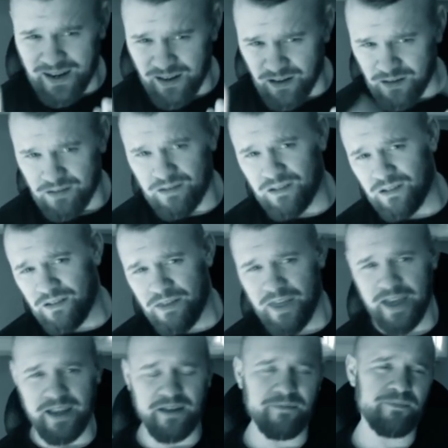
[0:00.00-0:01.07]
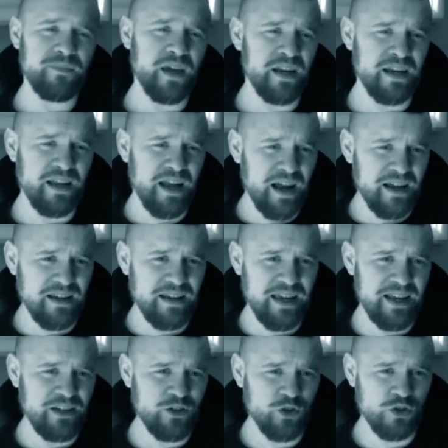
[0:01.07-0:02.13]
little thing, and it,
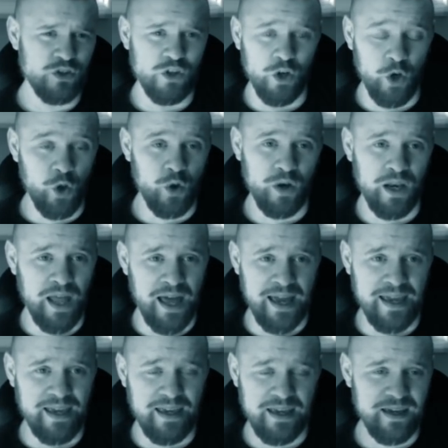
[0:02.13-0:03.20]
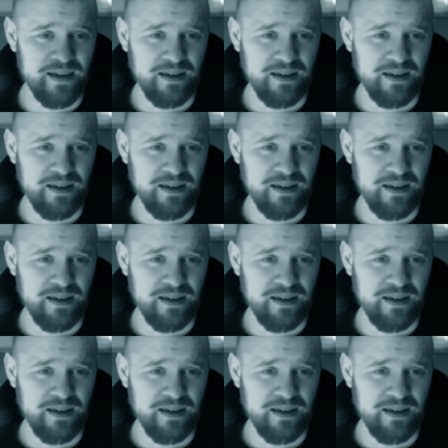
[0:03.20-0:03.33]
it doesn't look like